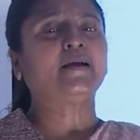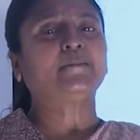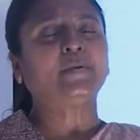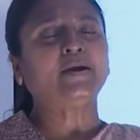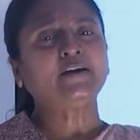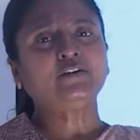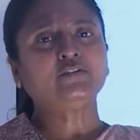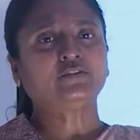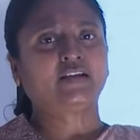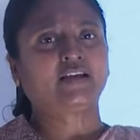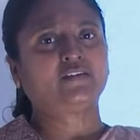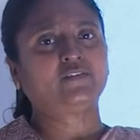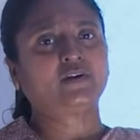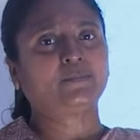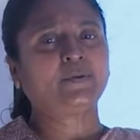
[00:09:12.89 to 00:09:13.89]

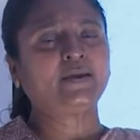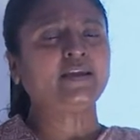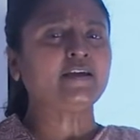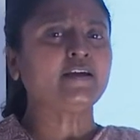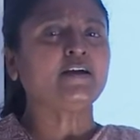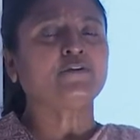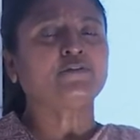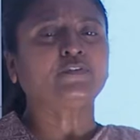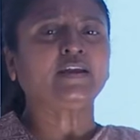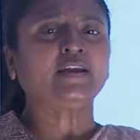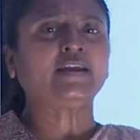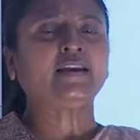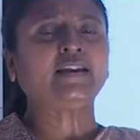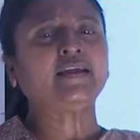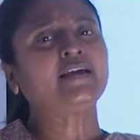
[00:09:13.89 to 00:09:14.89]
medusae will be
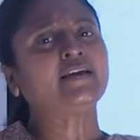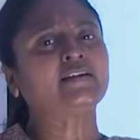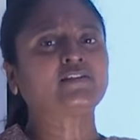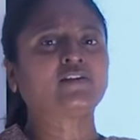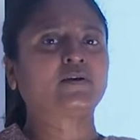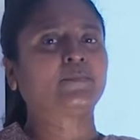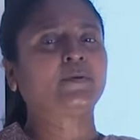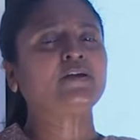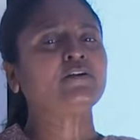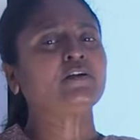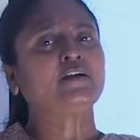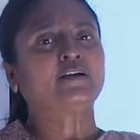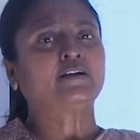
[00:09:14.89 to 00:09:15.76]
freely it will be